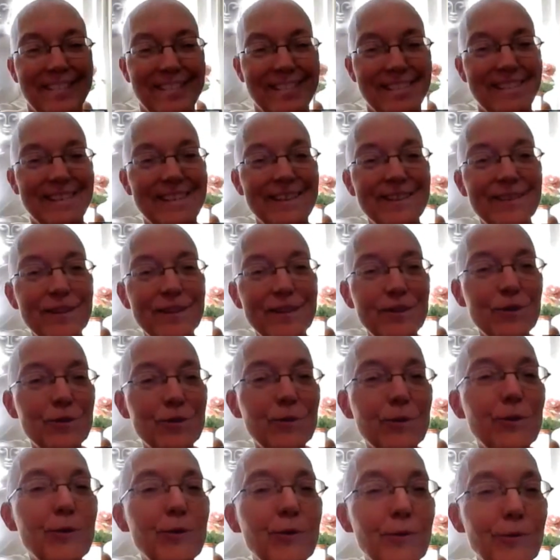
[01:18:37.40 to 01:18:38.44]
That this there's
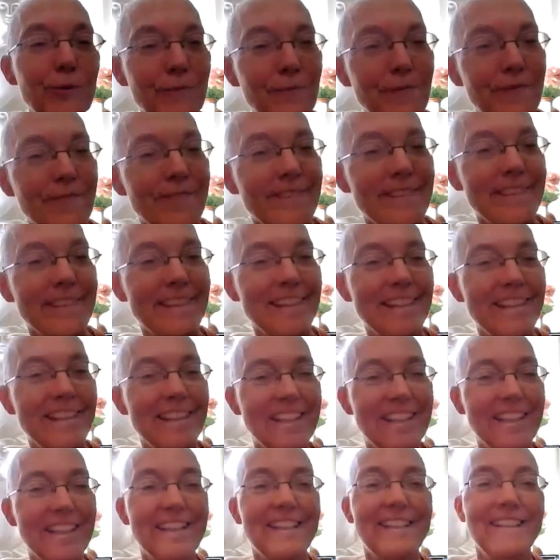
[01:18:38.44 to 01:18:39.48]
is karma true. In that,
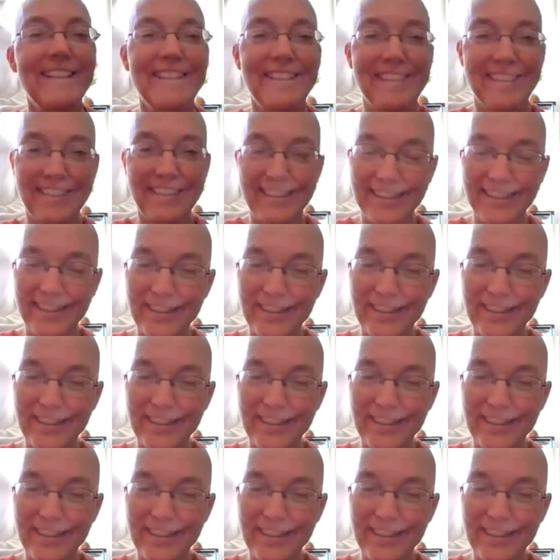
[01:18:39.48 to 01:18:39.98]
isn't there?